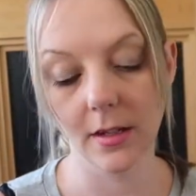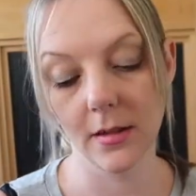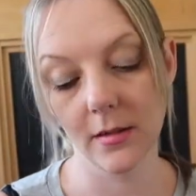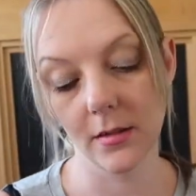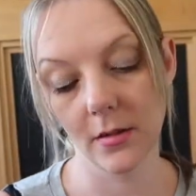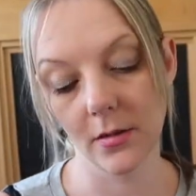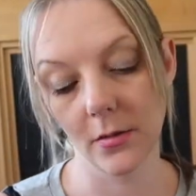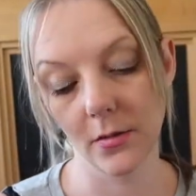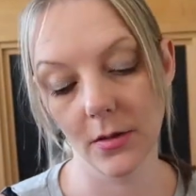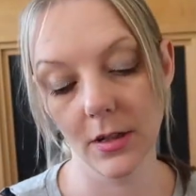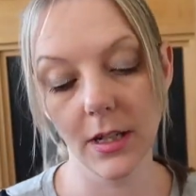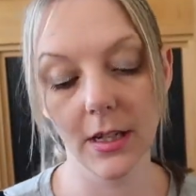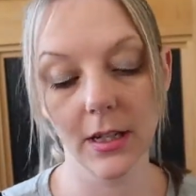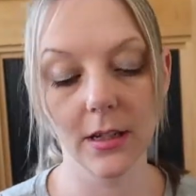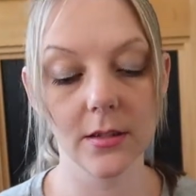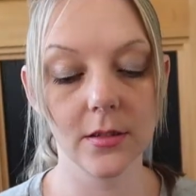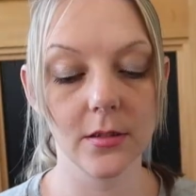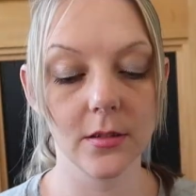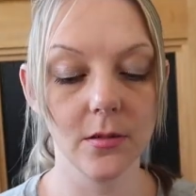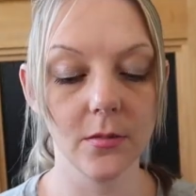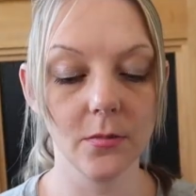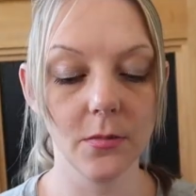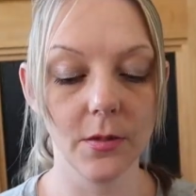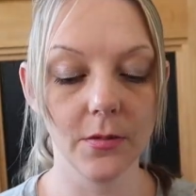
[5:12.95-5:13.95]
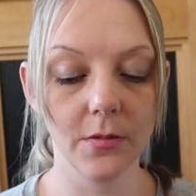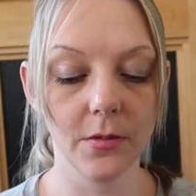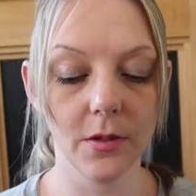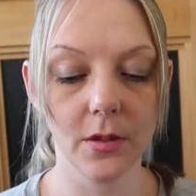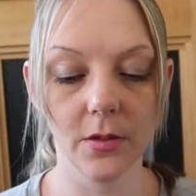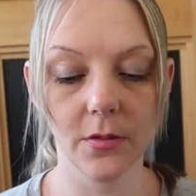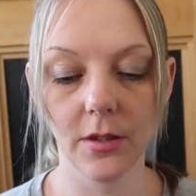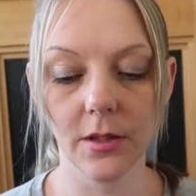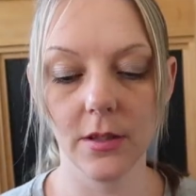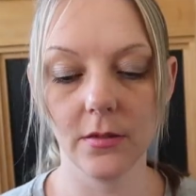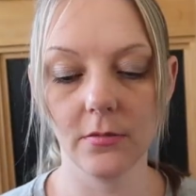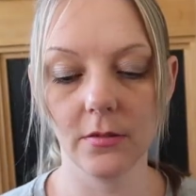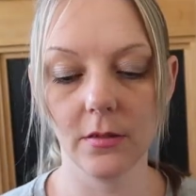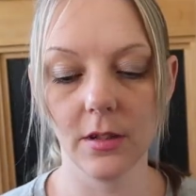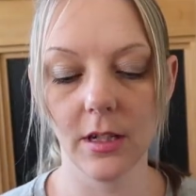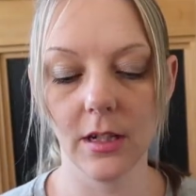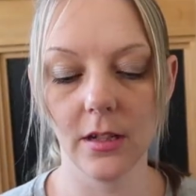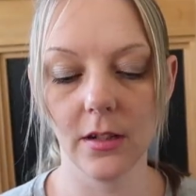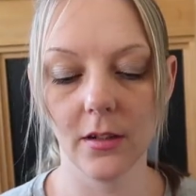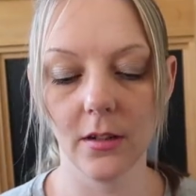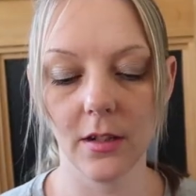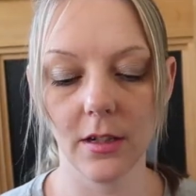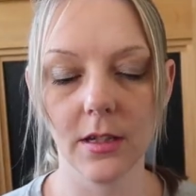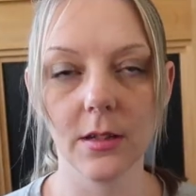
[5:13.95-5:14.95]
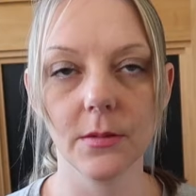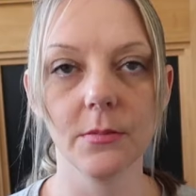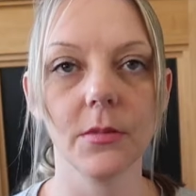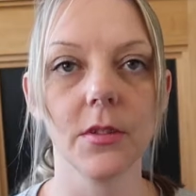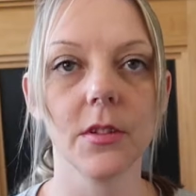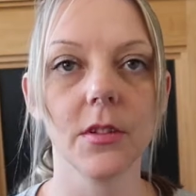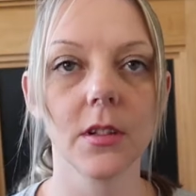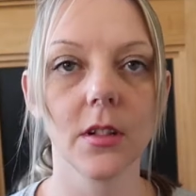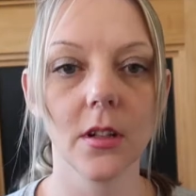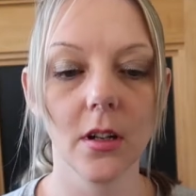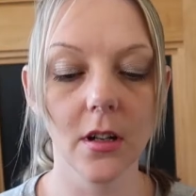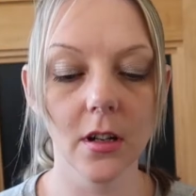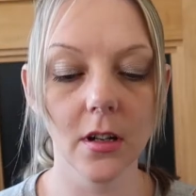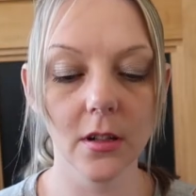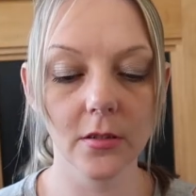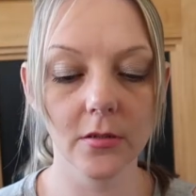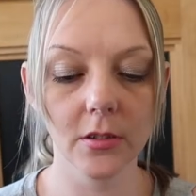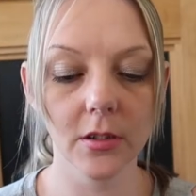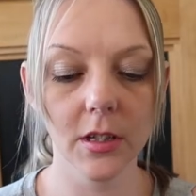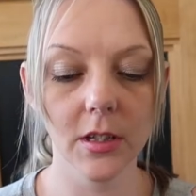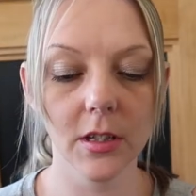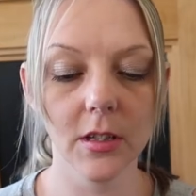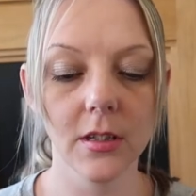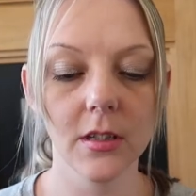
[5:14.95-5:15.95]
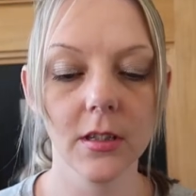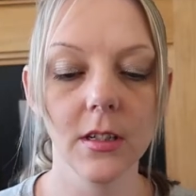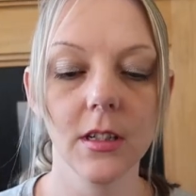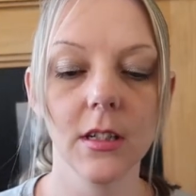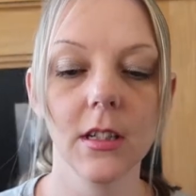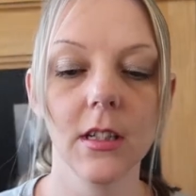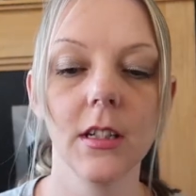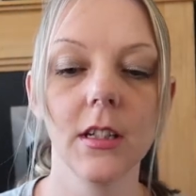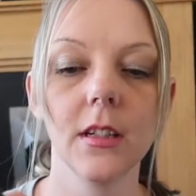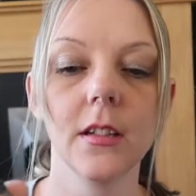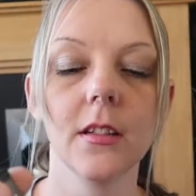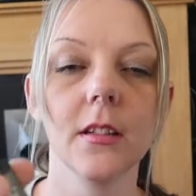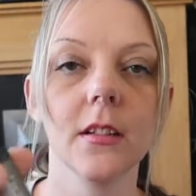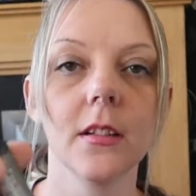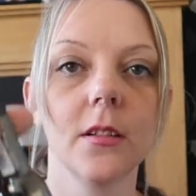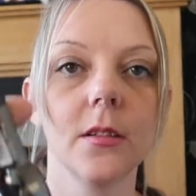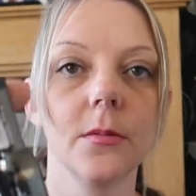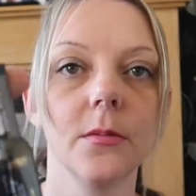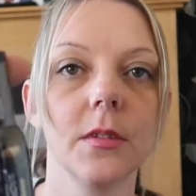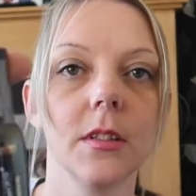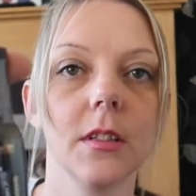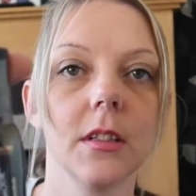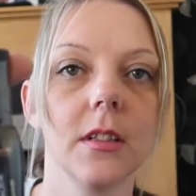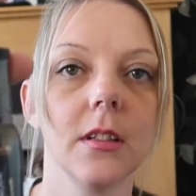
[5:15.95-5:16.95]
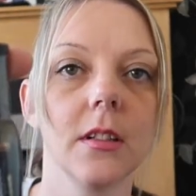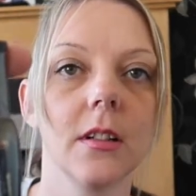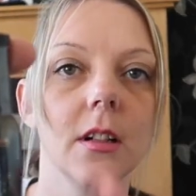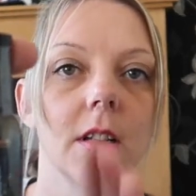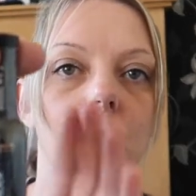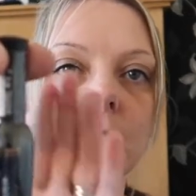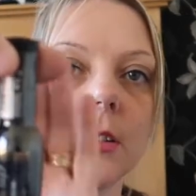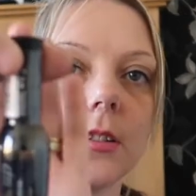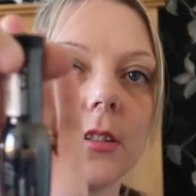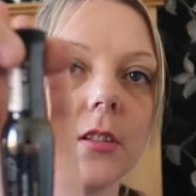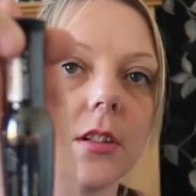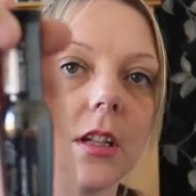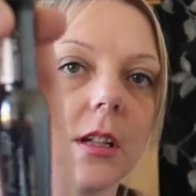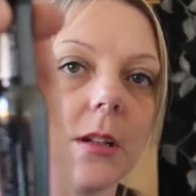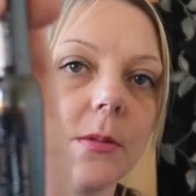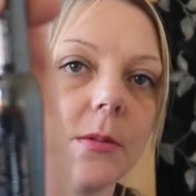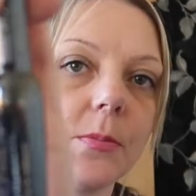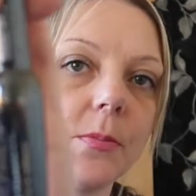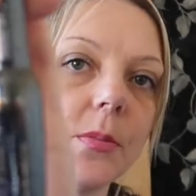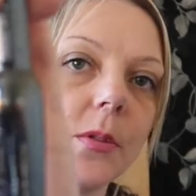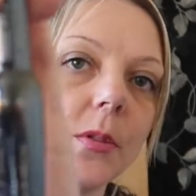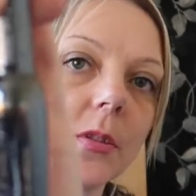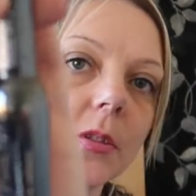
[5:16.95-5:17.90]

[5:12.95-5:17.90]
Oh, next up we've got this really nice mascara. Comes in a nice shaped